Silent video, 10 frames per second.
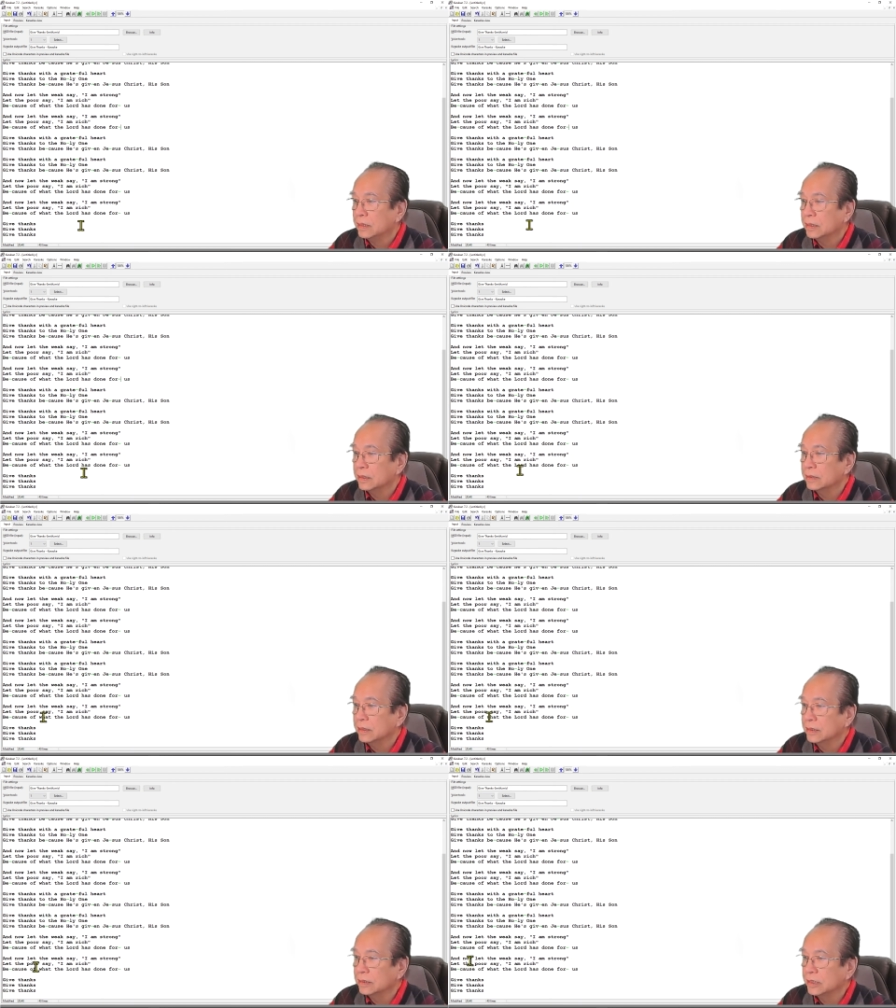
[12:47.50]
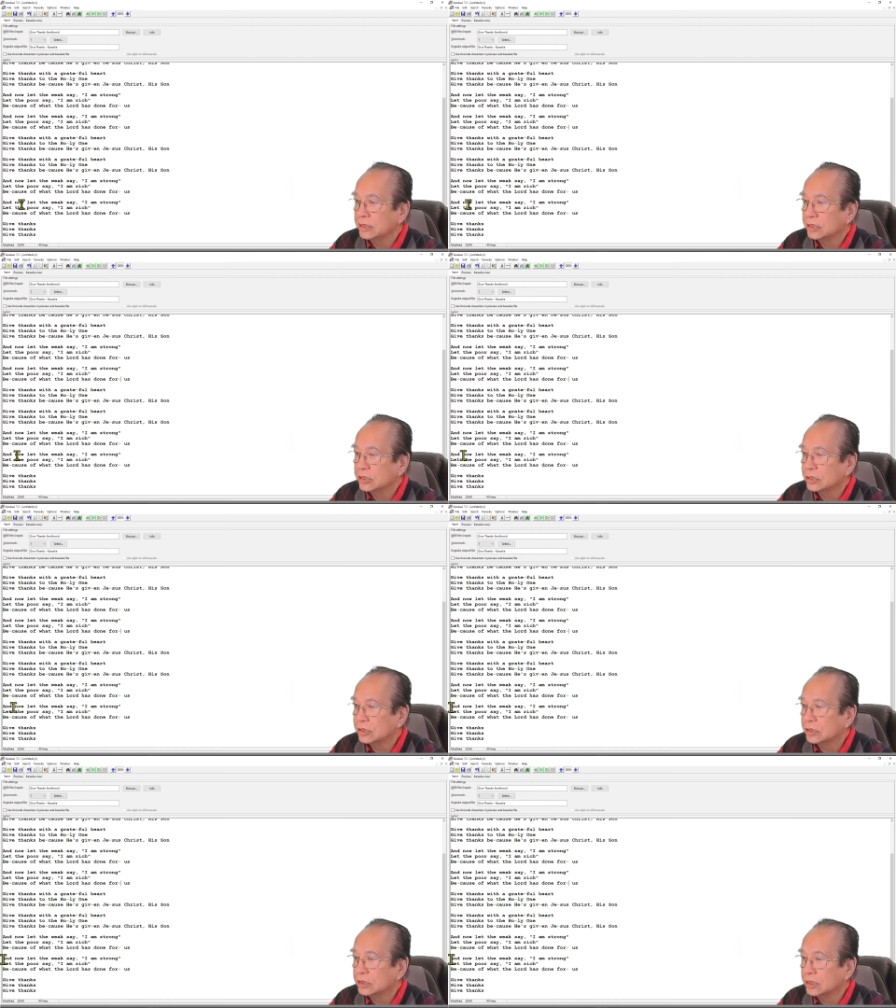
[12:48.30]
And then
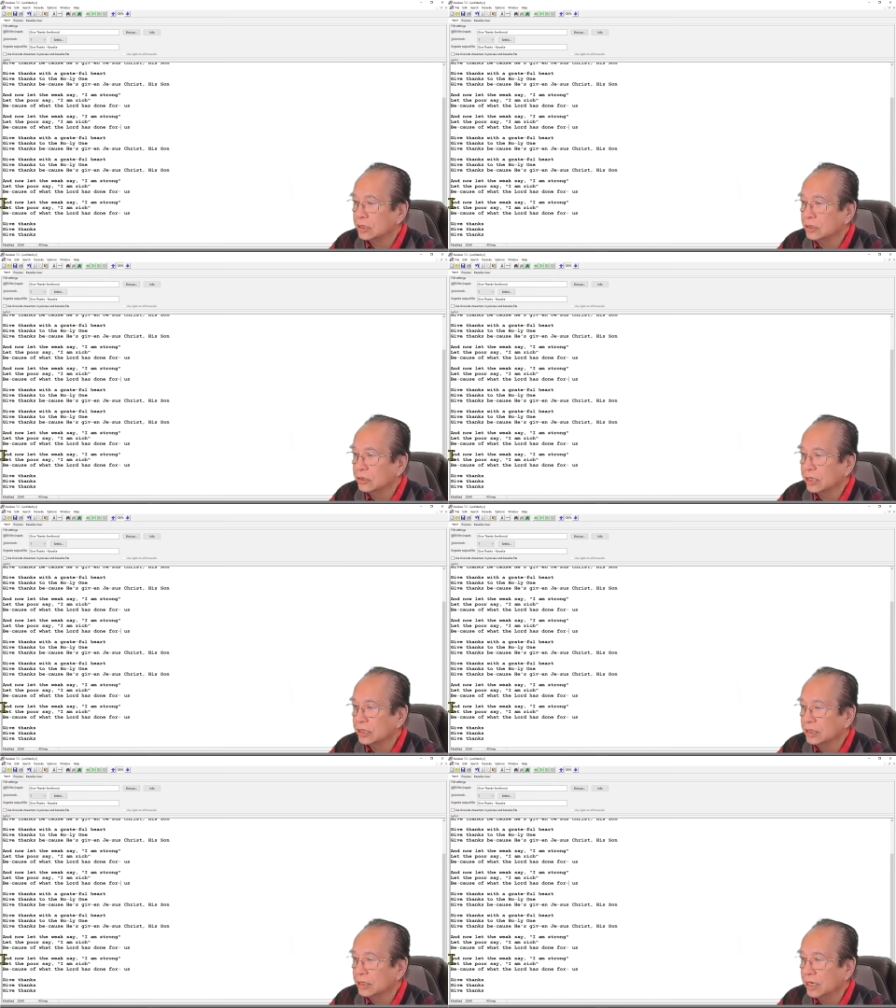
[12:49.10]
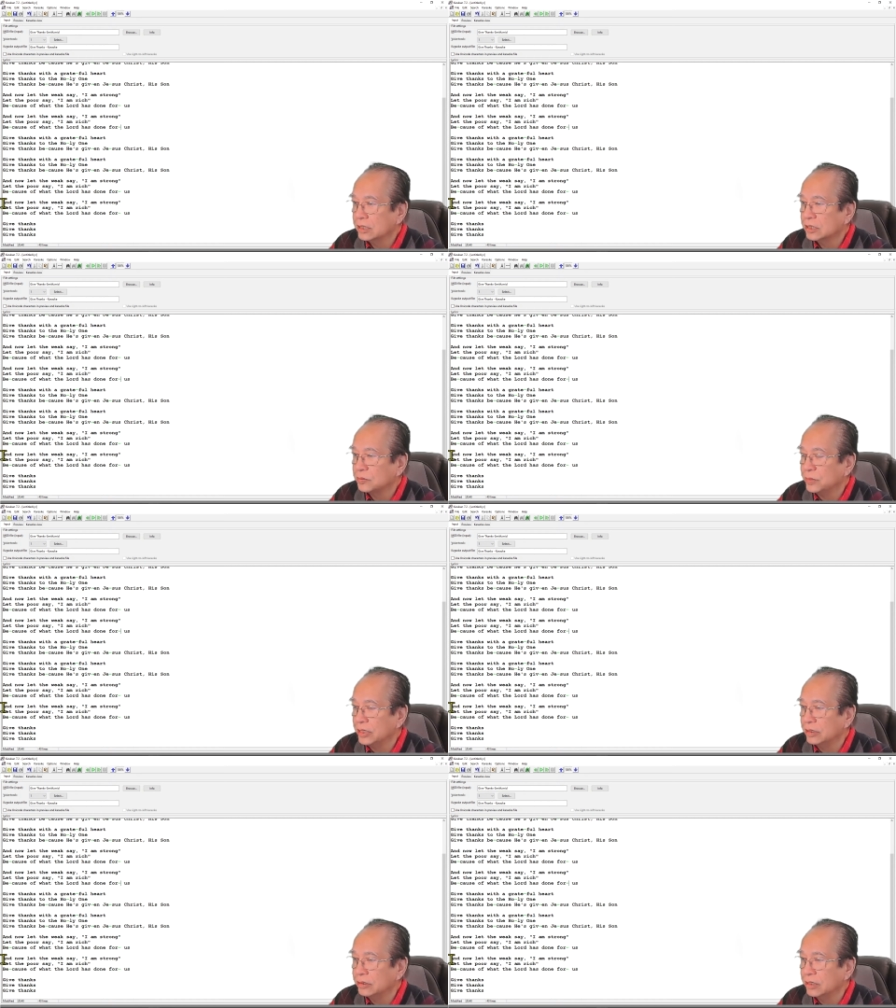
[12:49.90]
let's look at the last
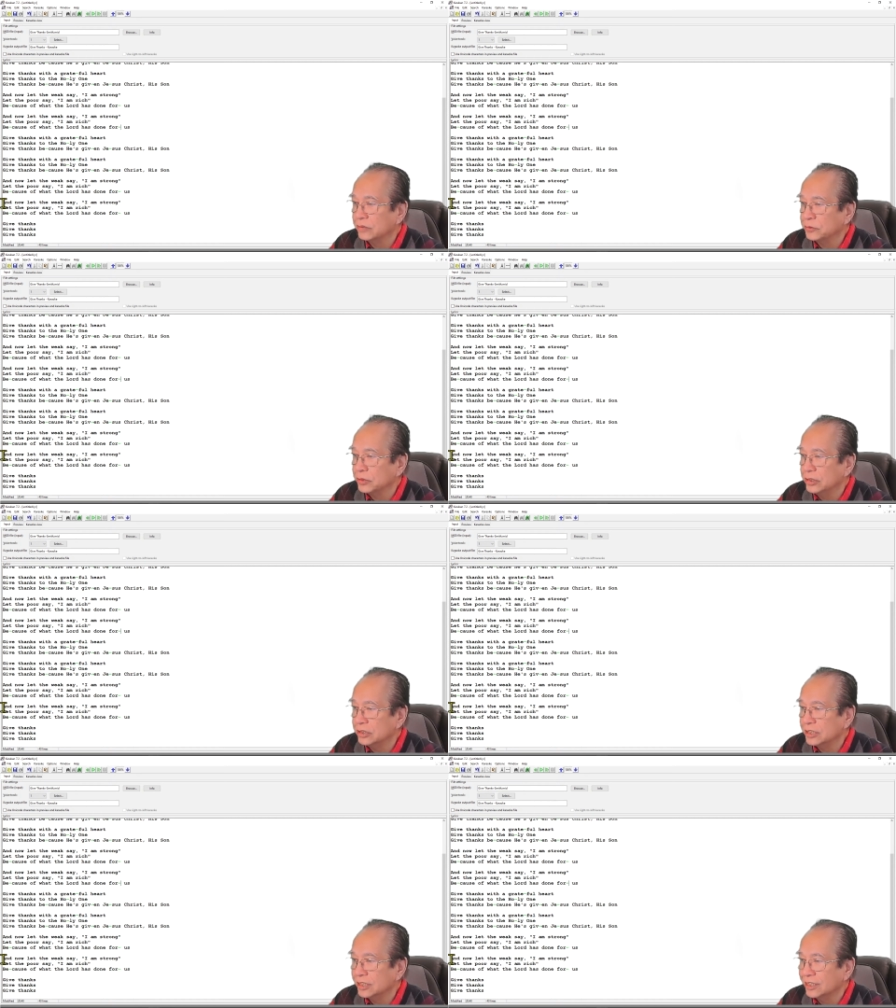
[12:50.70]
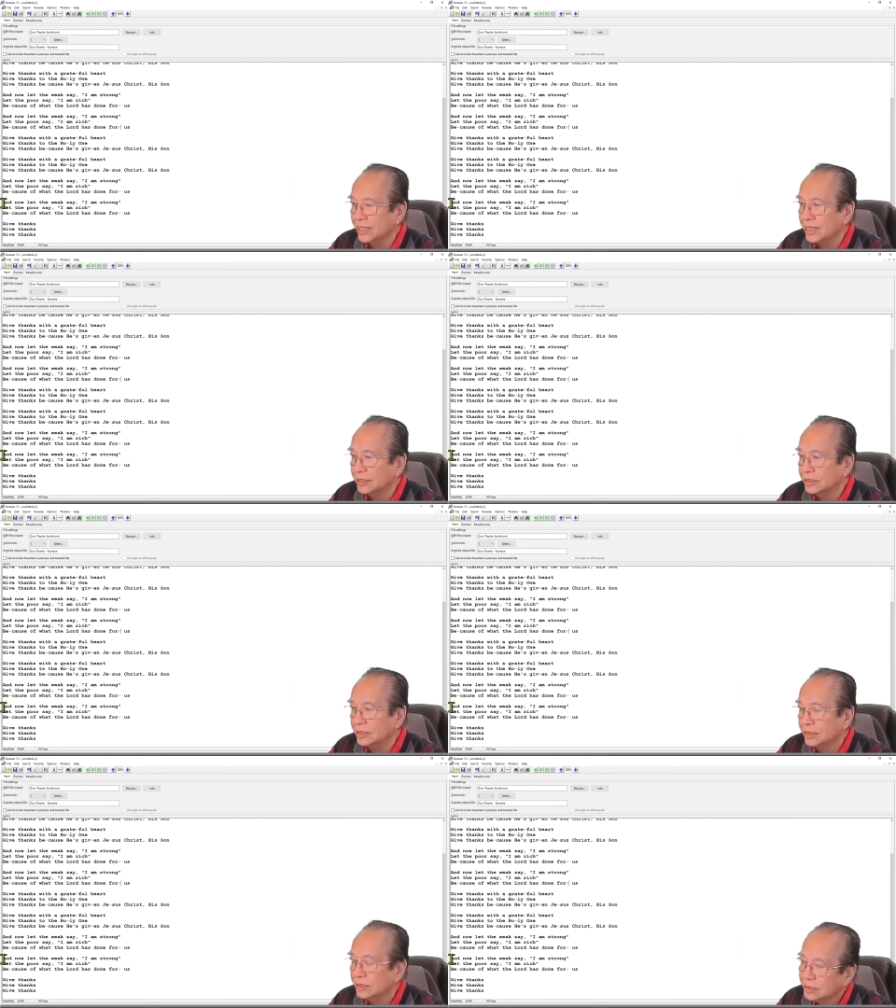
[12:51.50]
paragraph, whether it's going to end
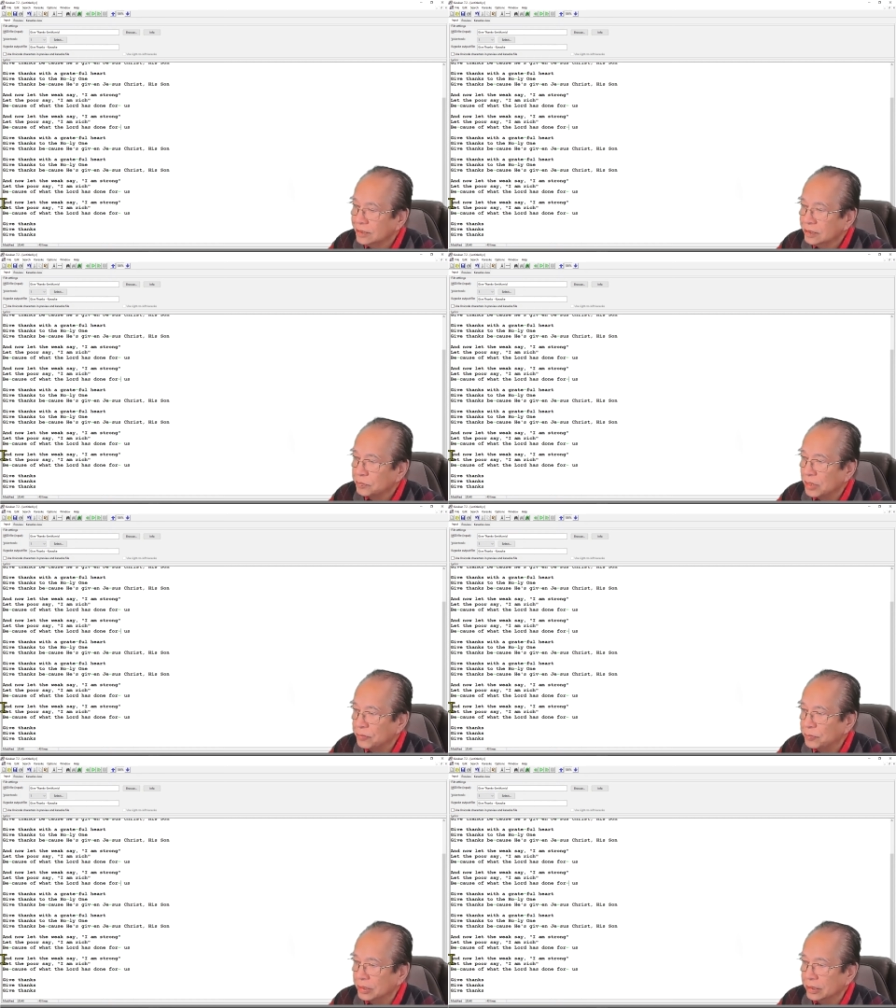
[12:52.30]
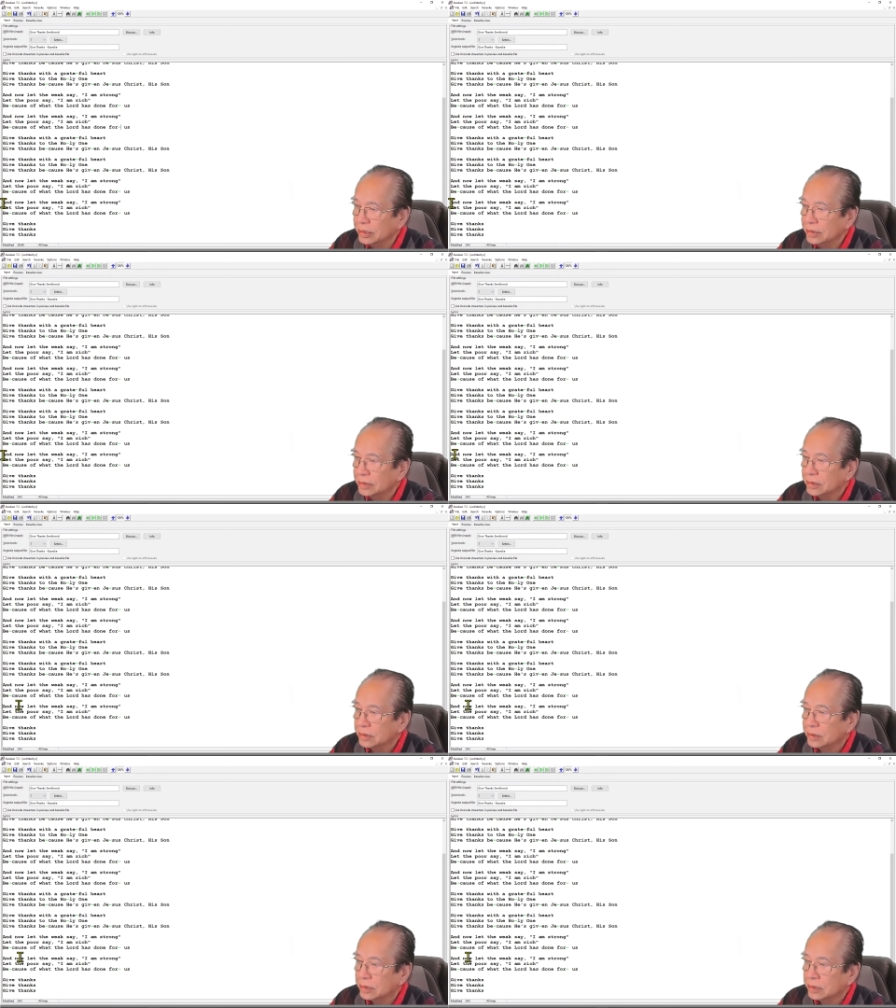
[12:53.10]
properly.
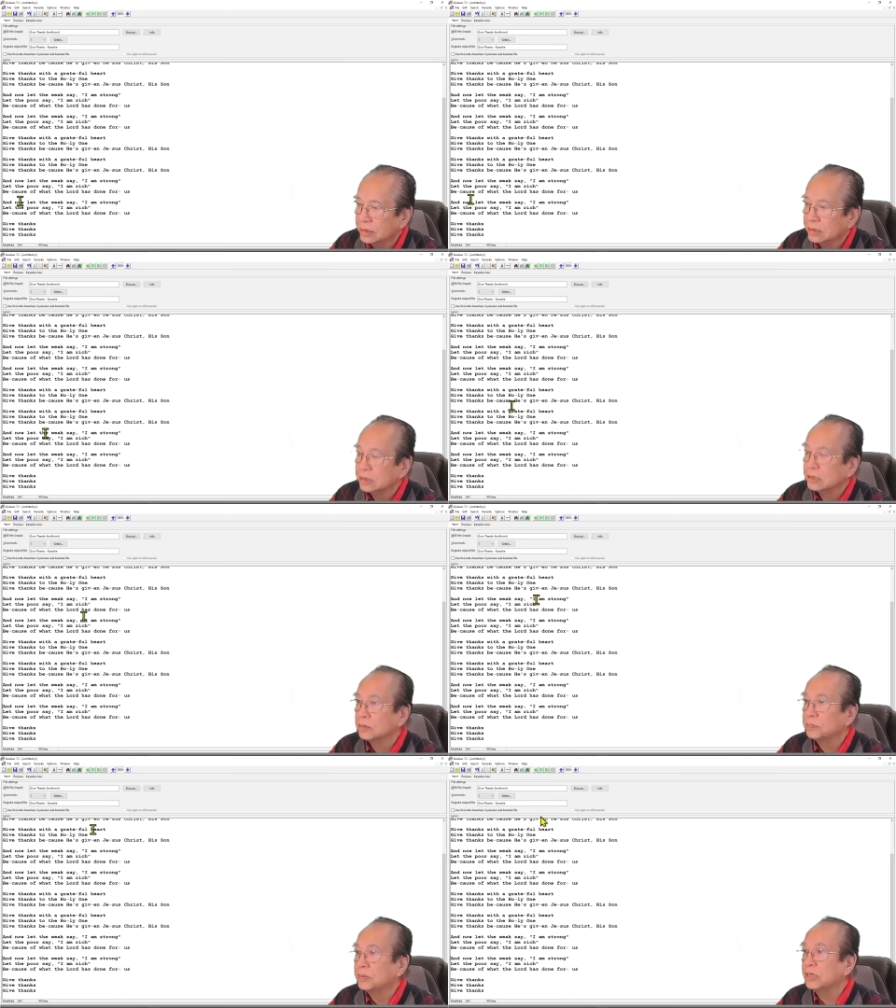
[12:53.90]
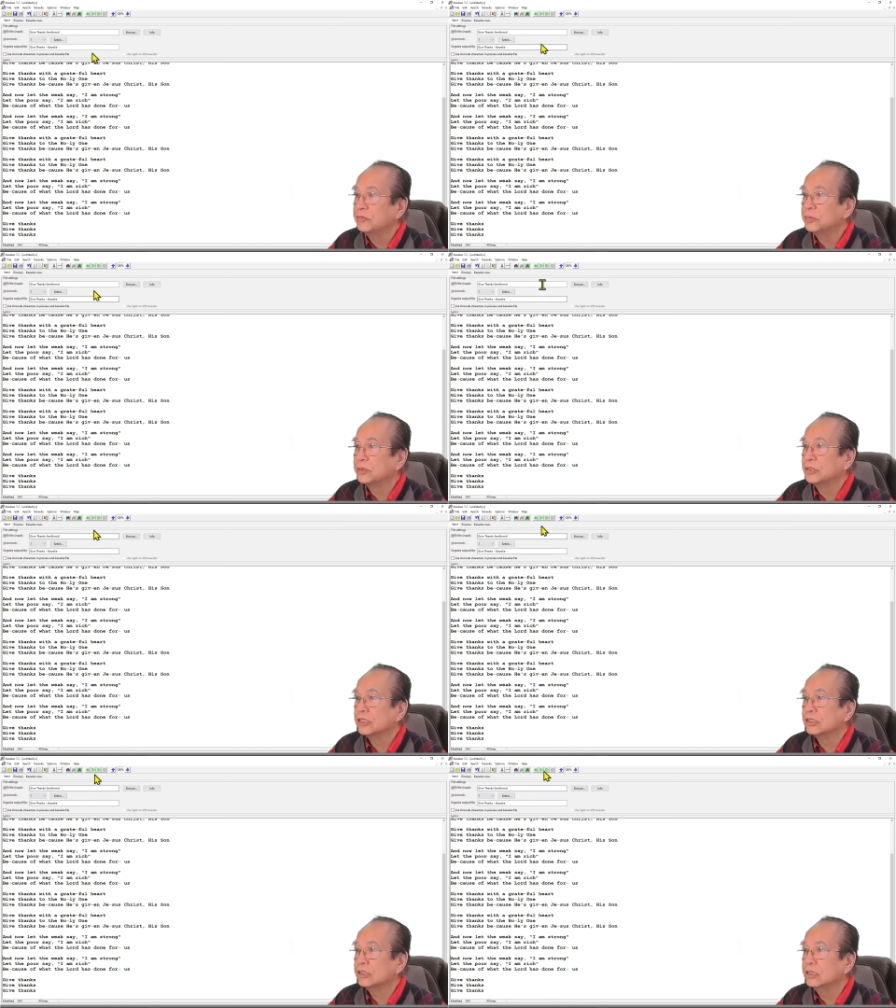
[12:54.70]
So play from
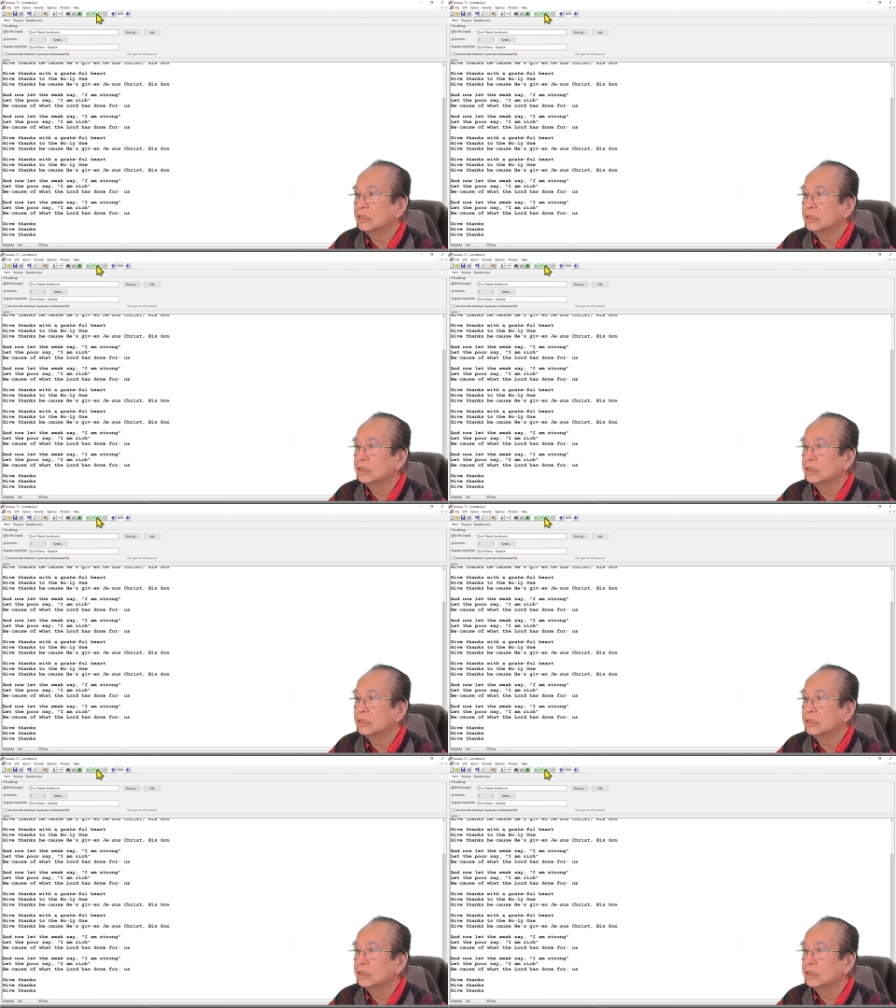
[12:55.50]
cursor.